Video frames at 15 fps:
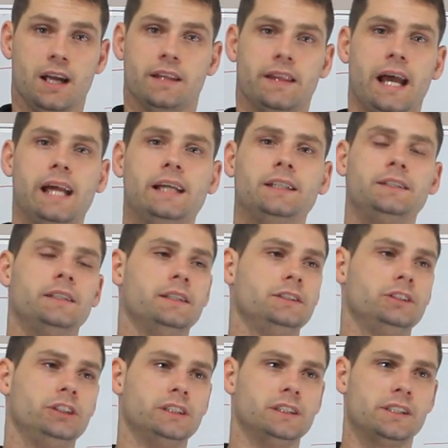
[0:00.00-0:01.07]
They
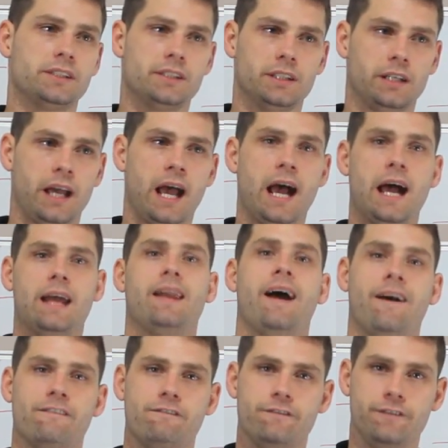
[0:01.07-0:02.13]
just had
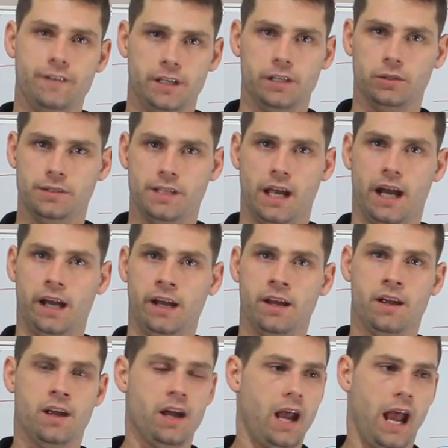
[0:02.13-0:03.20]
a field day.
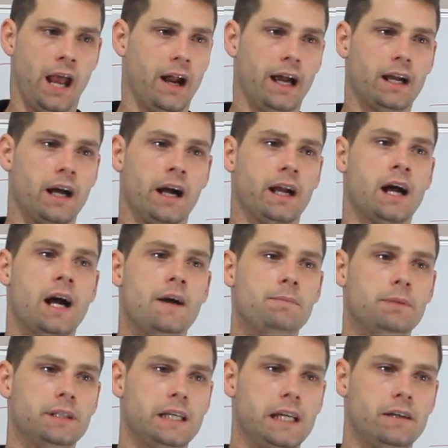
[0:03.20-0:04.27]
And I can't
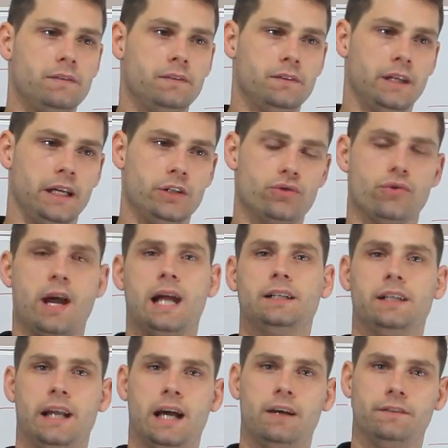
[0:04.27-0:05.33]
believe they dragged
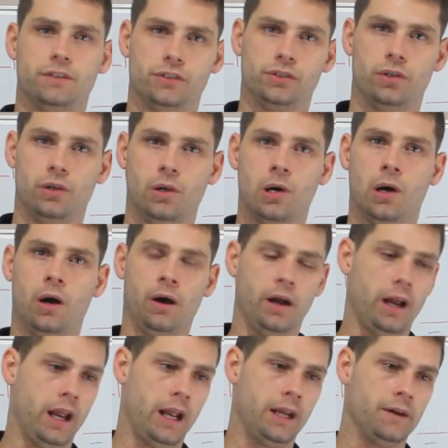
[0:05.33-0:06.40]
it out for so long.
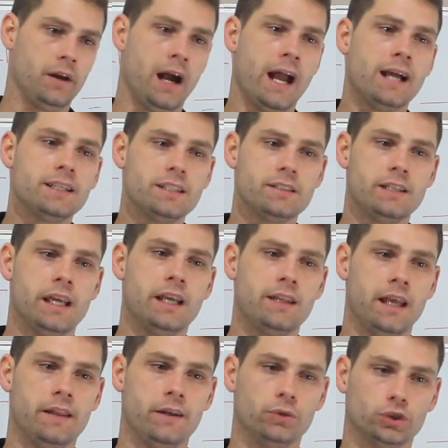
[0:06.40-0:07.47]
And I understand
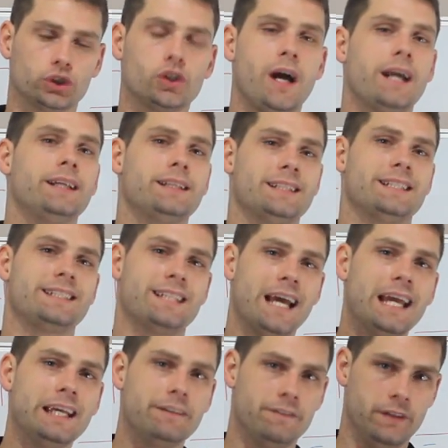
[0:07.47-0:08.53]
that they were trying to
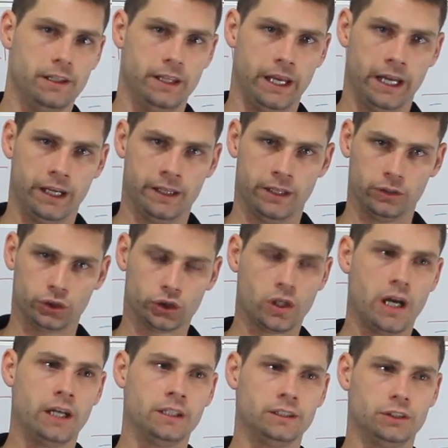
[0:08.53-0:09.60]
save the leg, and they were
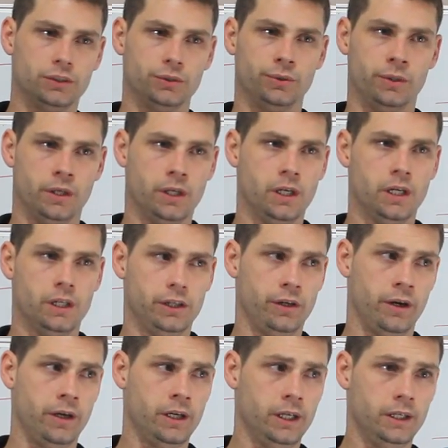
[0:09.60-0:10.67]
trying to,
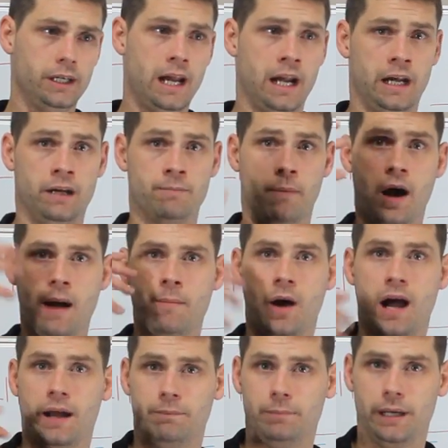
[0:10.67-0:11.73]
and in my
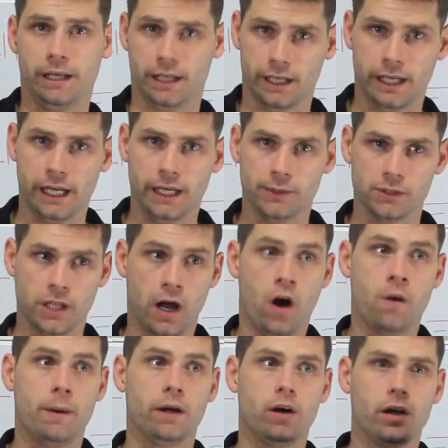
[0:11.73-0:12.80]
mind, being a kid, it was like,
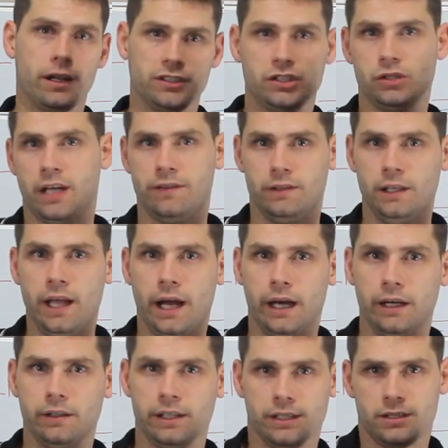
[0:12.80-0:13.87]
oh my God, I still have a
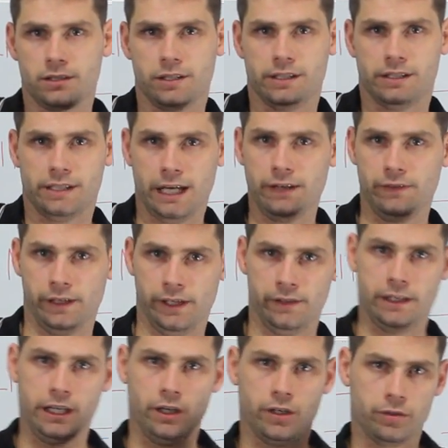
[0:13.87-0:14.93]
leg. They're saving it.
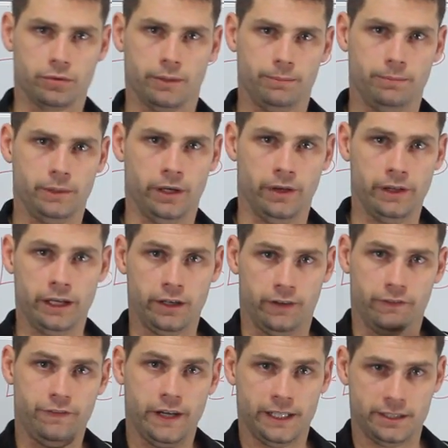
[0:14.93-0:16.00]
They're gonna
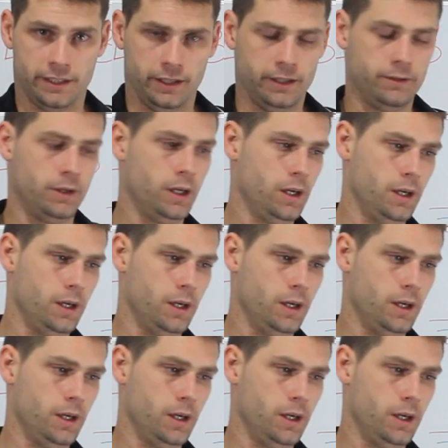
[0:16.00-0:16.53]
fix it.